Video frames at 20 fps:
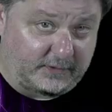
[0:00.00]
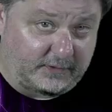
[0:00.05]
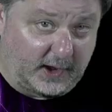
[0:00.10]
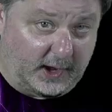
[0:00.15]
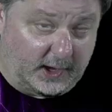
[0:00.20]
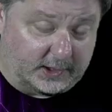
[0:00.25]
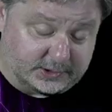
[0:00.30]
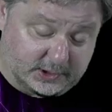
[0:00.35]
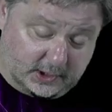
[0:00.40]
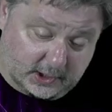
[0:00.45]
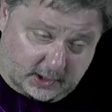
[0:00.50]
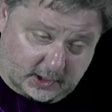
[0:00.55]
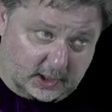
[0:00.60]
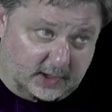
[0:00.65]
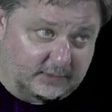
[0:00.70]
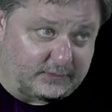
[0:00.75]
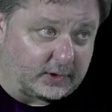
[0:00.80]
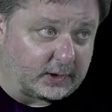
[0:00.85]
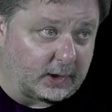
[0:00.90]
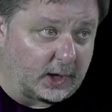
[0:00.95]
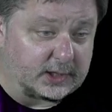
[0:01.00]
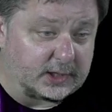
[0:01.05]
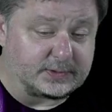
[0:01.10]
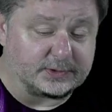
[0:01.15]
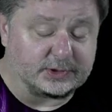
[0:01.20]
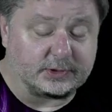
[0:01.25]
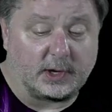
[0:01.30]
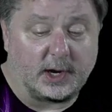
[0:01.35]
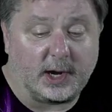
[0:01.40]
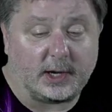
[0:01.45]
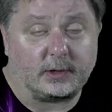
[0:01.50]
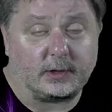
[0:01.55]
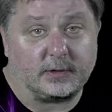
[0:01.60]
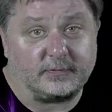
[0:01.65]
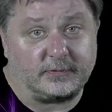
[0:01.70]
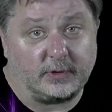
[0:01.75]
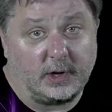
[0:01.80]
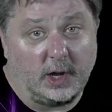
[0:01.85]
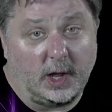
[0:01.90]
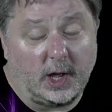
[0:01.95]
fast. If your concepts are accurate.
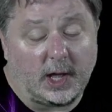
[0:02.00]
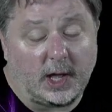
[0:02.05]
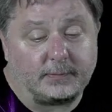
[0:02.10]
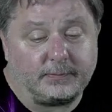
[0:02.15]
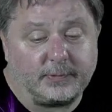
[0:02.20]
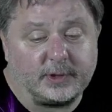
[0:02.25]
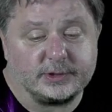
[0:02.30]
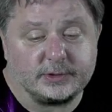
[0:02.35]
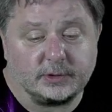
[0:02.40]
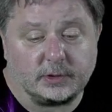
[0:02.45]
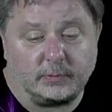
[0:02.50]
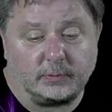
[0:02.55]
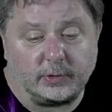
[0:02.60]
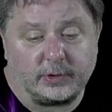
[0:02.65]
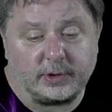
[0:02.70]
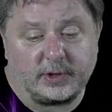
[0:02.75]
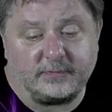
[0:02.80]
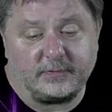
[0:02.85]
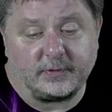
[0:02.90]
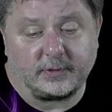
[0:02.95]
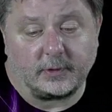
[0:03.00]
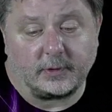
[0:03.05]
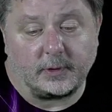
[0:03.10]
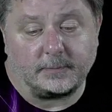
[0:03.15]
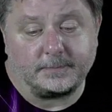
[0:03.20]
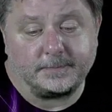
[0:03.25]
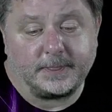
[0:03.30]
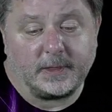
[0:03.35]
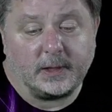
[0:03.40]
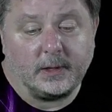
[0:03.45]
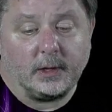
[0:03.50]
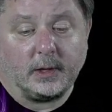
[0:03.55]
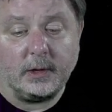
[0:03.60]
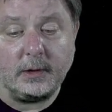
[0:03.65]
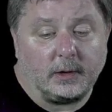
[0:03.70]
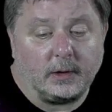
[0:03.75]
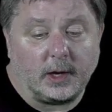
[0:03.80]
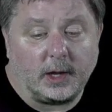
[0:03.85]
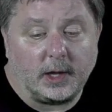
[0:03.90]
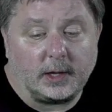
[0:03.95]
If they're not, it's a little more difficult.
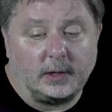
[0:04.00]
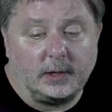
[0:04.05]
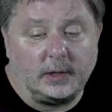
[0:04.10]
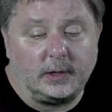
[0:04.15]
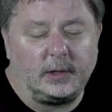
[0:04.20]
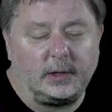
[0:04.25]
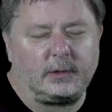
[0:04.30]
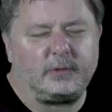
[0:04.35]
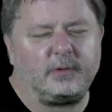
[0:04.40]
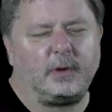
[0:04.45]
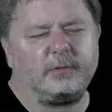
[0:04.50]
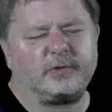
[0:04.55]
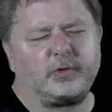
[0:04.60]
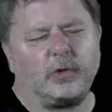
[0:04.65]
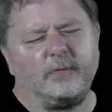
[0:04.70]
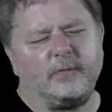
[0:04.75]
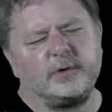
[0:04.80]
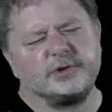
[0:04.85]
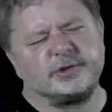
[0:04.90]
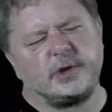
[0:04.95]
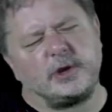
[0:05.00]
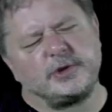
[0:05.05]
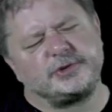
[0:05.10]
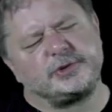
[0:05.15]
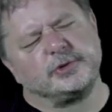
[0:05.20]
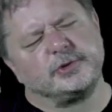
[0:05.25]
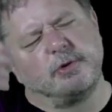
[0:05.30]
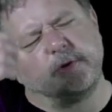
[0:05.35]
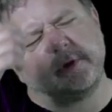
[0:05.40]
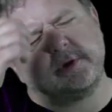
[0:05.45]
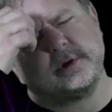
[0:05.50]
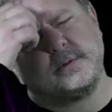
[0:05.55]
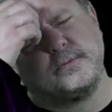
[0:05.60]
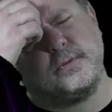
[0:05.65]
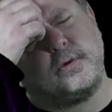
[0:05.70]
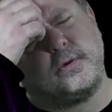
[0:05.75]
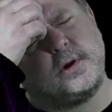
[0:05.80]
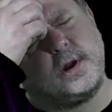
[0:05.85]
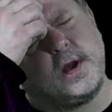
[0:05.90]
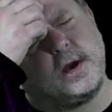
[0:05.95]
Right? And Cornford's also going to
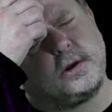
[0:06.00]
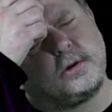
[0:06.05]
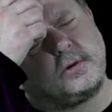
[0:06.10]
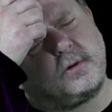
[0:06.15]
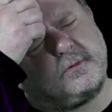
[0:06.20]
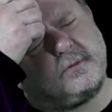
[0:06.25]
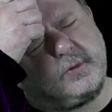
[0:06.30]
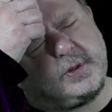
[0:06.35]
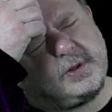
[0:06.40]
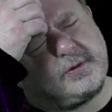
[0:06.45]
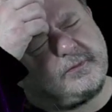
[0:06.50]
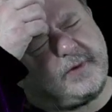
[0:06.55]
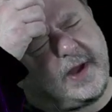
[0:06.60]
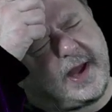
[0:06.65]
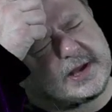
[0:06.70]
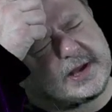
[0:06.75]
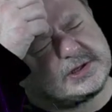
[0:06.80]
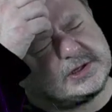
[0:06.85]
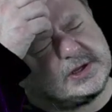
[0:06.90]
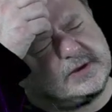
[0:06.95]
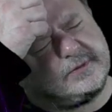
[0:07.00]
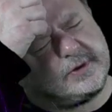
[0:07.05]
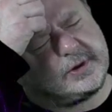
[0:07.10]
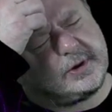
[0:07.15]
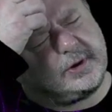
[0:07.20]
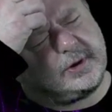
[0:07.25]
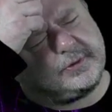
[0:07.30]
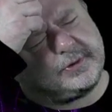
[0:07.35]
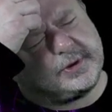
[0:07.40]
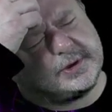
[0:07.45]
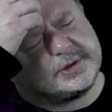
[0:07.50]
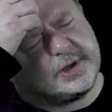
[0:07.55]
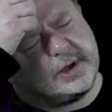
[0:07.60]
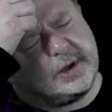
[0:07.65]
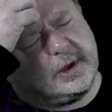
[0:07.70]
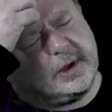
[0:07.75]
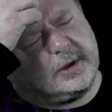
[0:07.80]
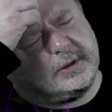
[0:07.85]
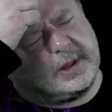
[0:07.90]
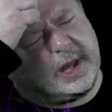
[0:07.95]
point out one of the vast difficulties
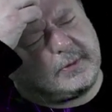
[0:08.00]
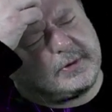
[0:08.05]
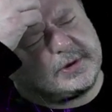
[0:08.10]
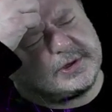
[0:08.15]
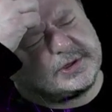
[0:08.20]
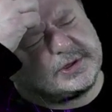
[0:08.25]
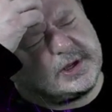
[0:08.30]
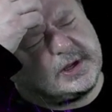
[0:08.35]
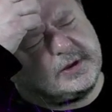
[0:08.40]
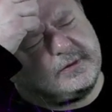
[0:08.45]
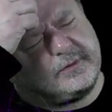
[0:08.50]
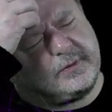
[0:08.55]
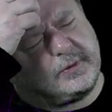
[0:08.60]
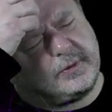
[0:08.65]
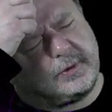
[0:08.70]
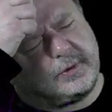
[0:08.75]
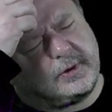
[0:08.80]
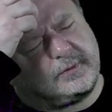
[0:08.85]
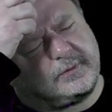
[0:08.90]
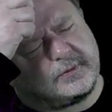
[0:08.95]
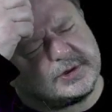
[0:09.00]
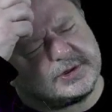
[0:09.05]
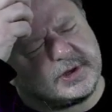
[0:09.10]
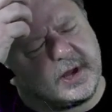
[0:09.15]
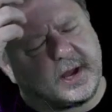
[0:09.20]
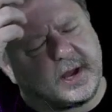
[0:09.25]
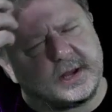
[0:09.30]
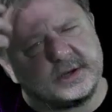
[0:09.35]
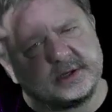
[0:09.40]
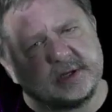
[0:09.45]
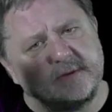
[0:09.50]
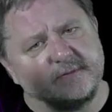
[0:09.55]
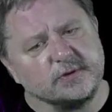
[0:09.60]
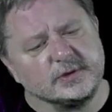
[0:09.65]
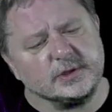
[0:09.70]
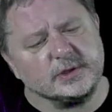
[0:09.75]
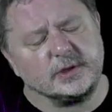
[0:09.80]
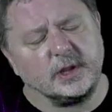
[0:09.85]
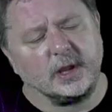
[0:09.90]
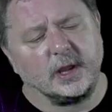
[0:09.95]
that we see for science even
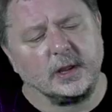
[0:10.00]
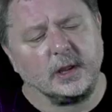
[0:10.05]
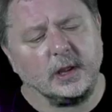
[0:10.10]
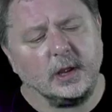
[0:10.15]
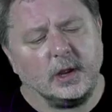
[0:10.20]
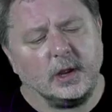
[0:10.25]
today.